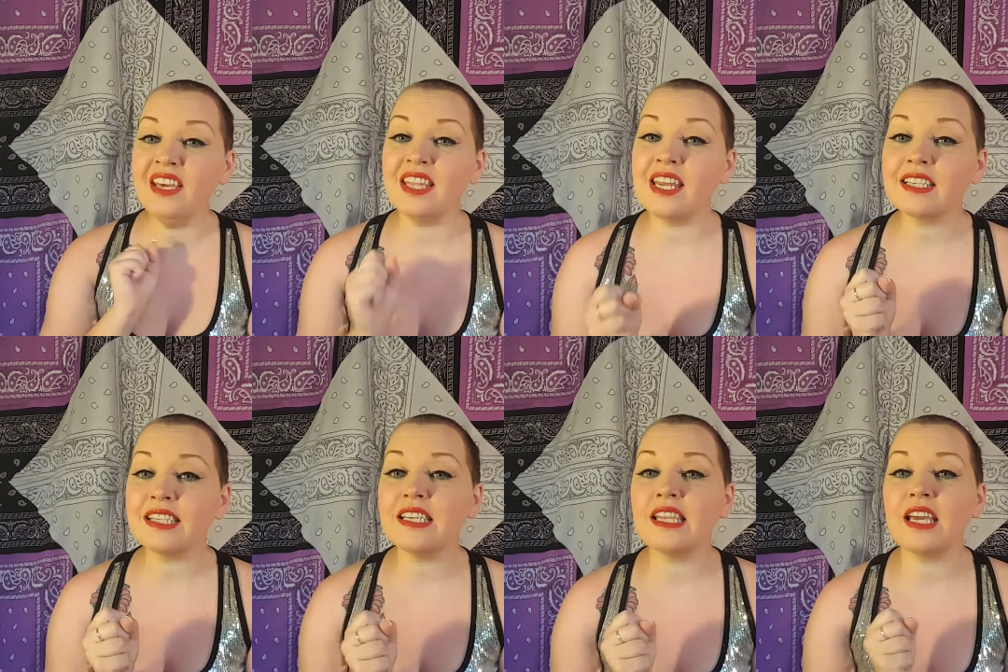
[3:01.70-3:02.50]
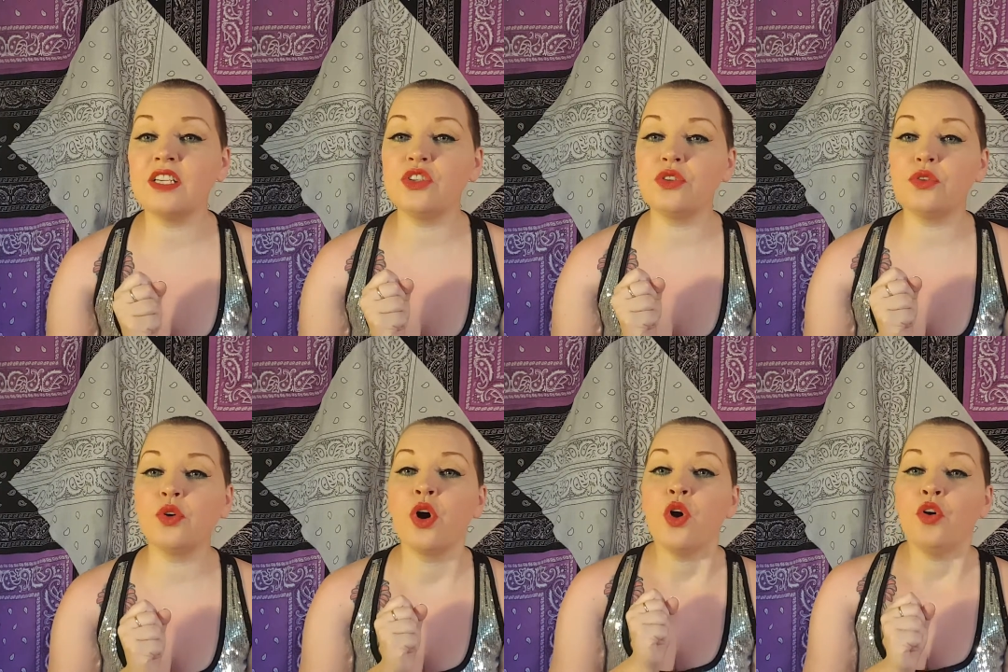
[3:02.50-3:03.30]
next thing they
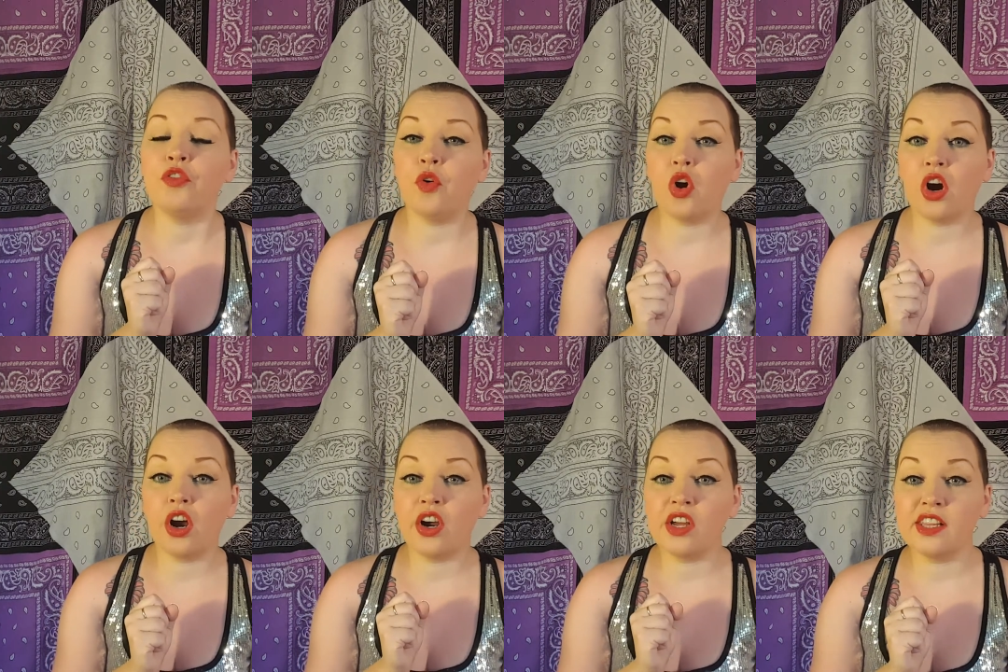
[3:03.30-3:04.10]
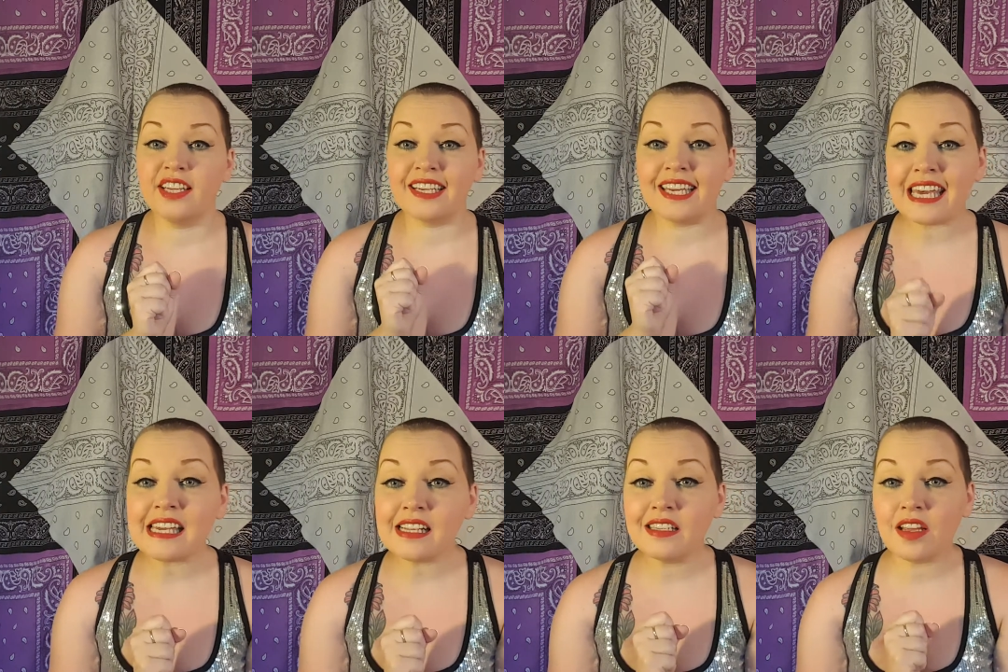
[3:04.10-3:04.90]
do for the
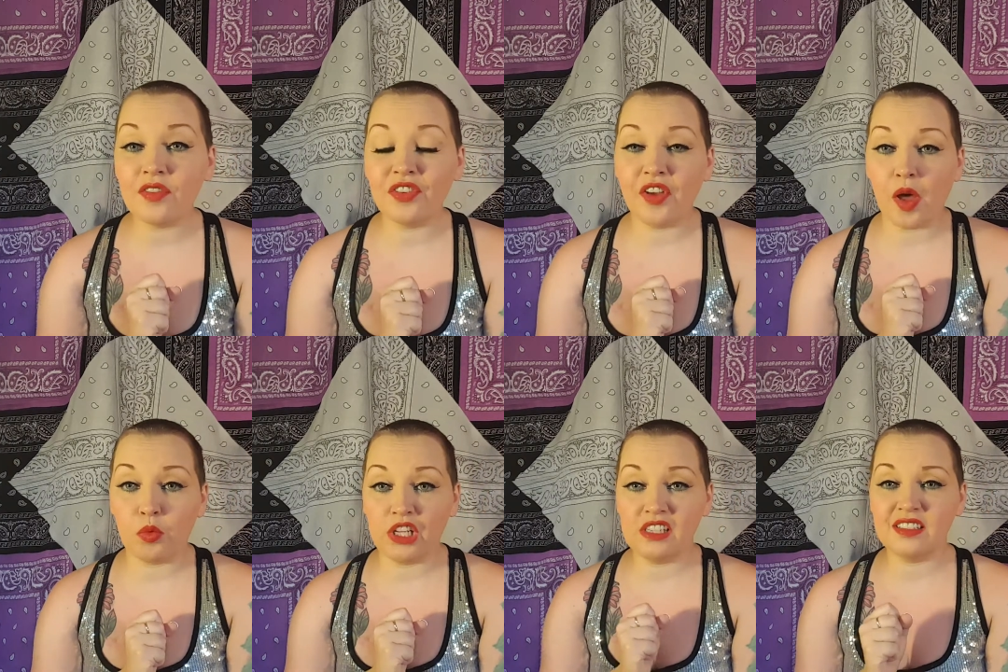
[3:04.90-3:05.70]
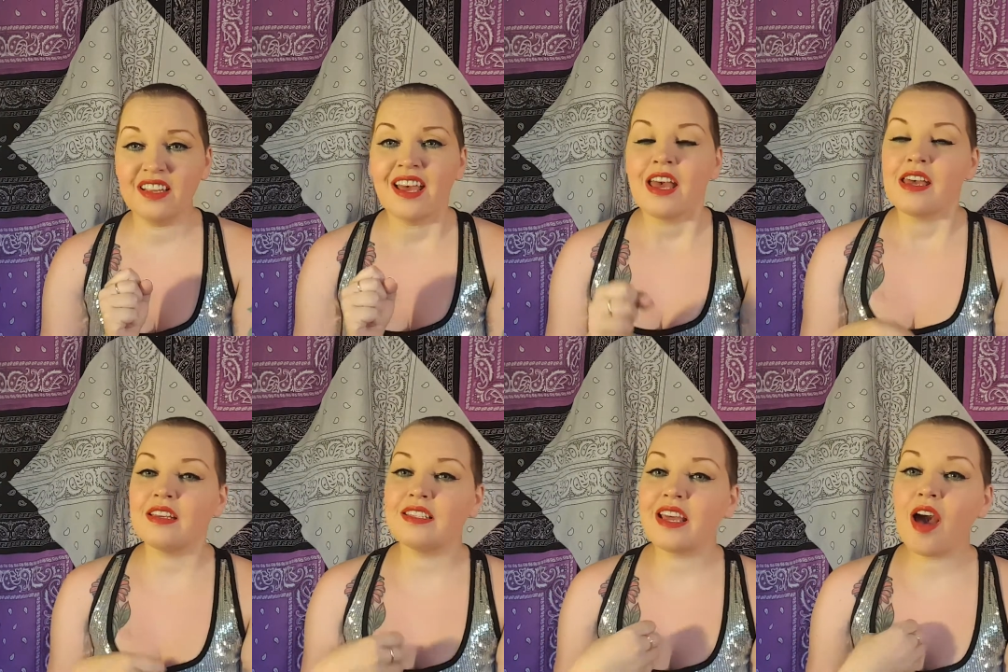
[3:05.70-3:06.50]
kids of the families
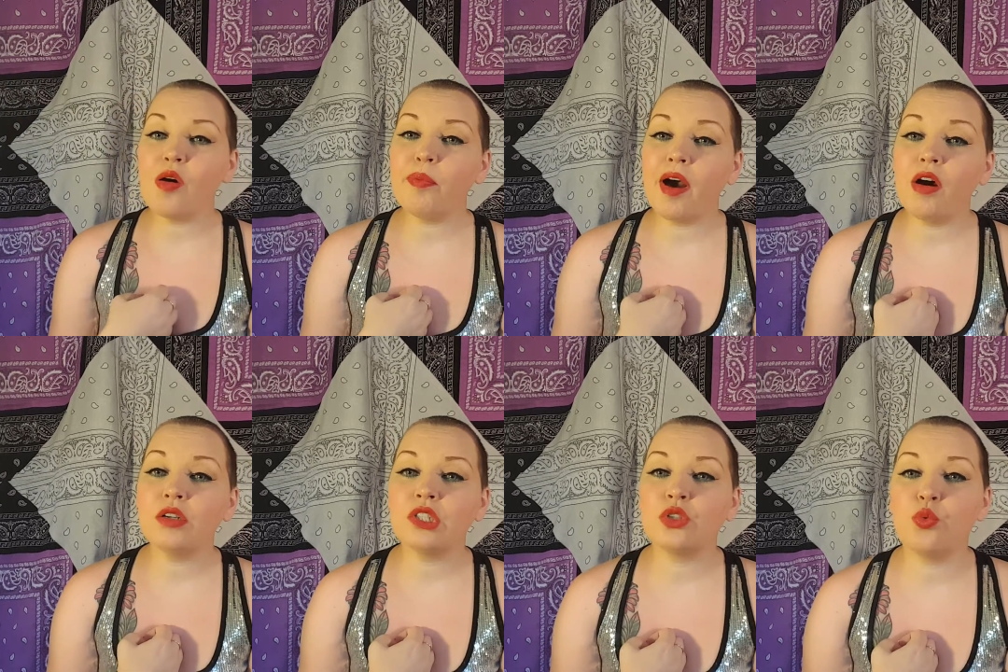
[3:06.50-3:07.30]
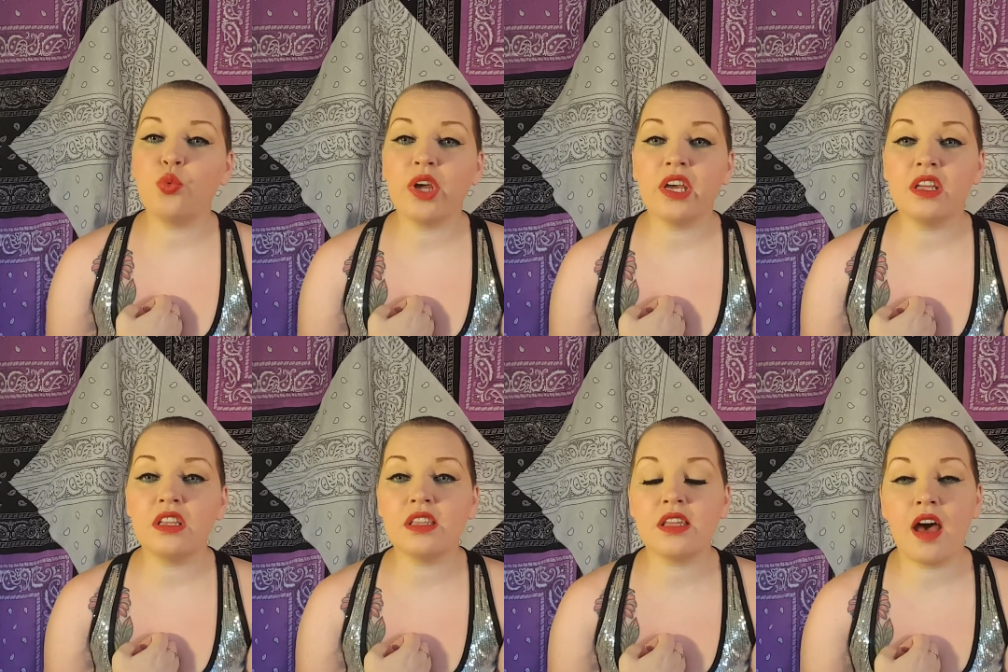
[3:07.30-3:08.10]
is they help out
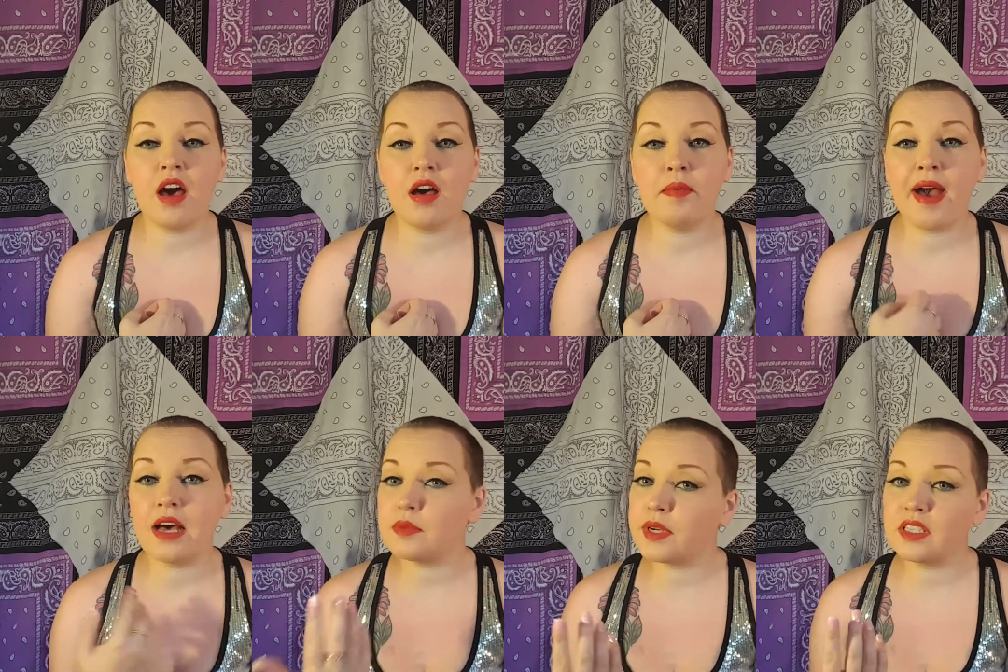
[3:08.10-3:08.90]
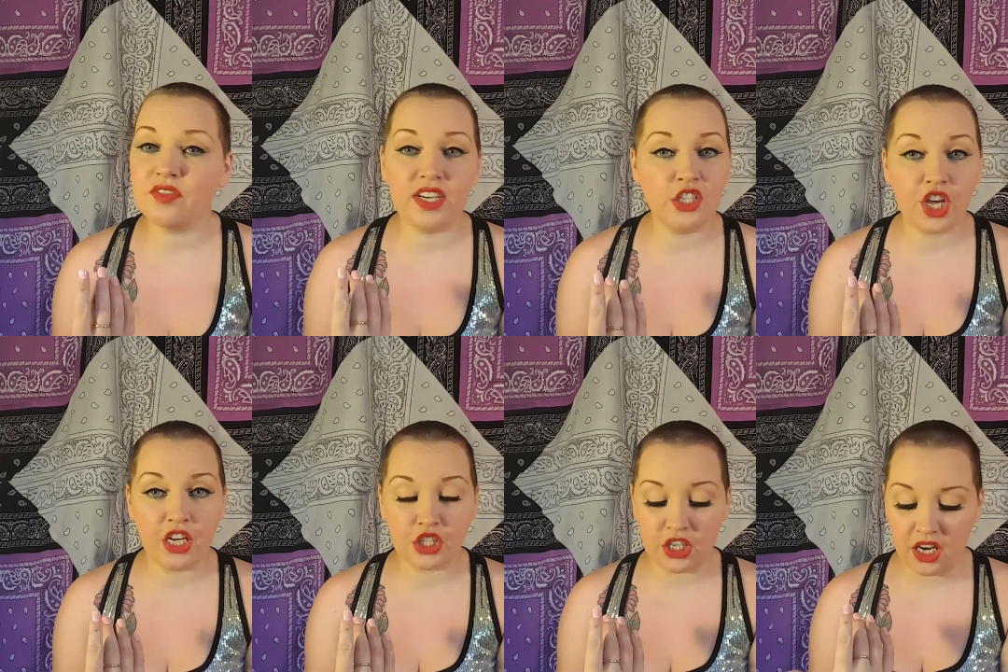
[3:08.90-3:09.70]
with aspects of
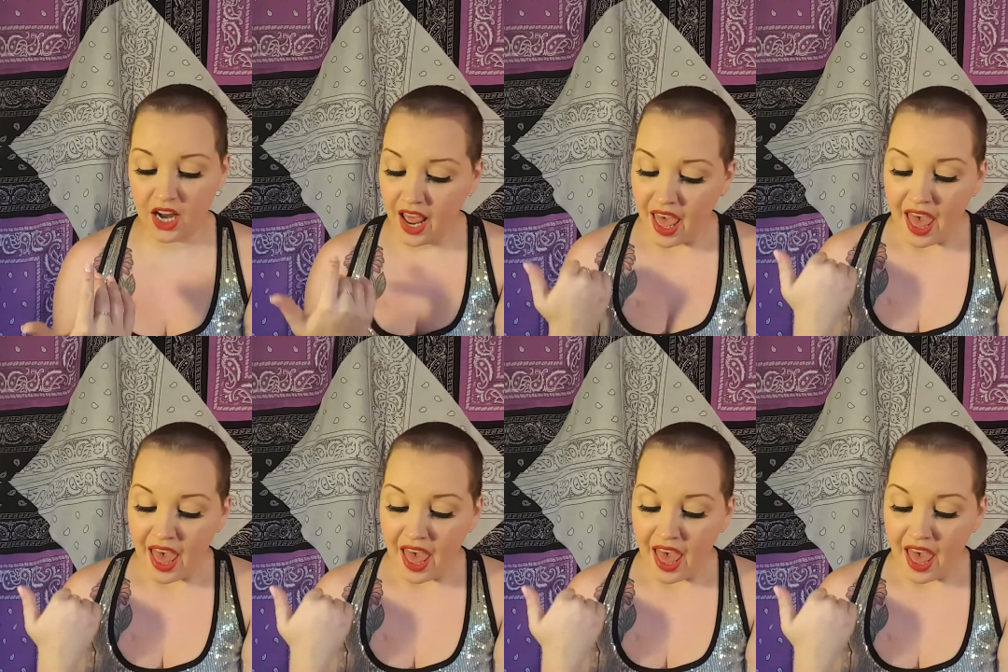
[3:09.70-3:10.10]
education,